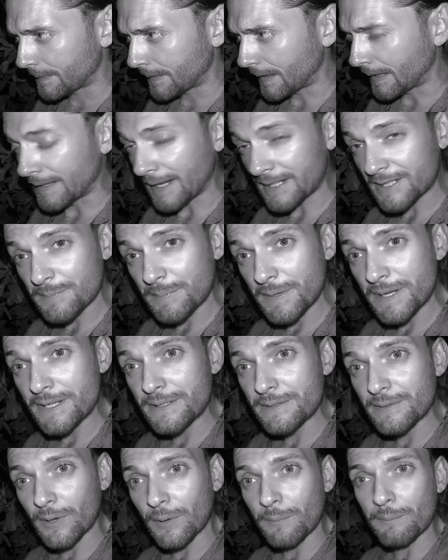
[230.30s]
And that's
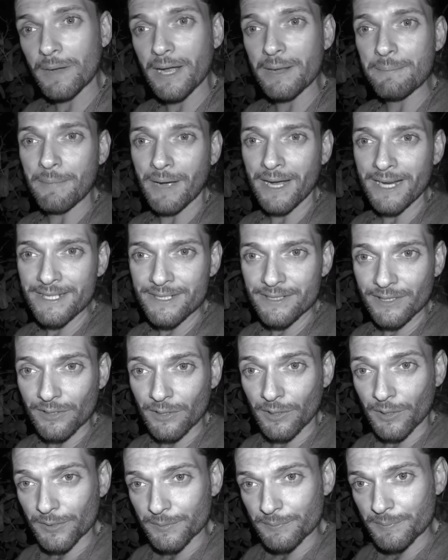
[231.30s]
been on my mind a
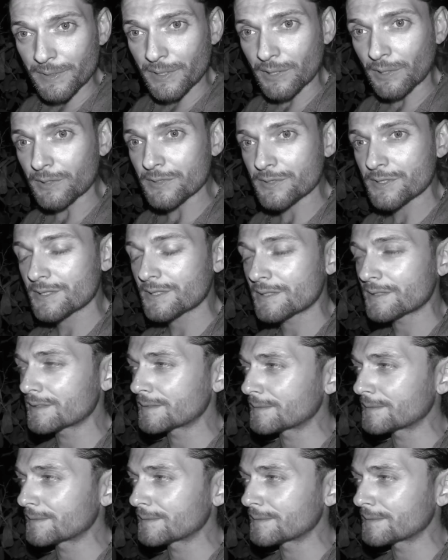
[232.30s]
lot, because